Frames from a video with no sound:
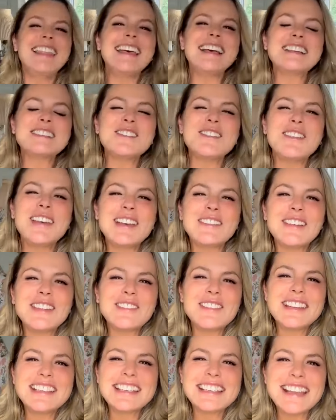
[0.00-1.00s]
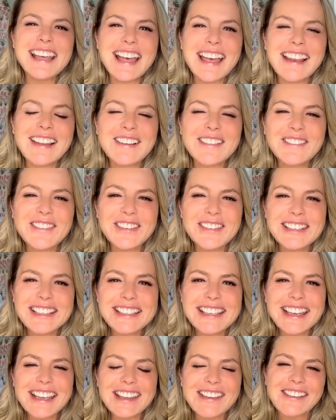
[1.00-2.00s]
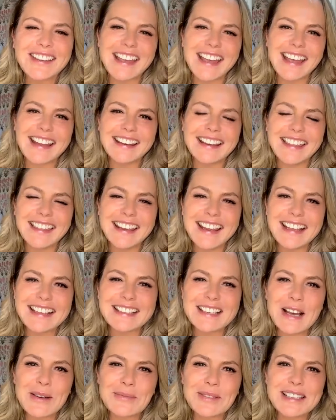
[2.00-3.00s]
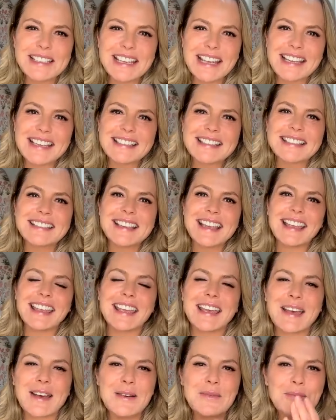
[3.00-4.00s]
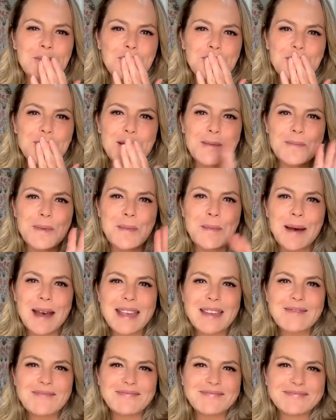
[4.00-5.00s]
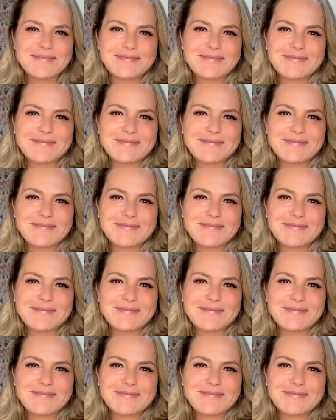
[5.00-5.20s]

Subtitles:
thanks for being with me today. Look forward to seeing you again in the next couple of days. Take care. Bye-bye.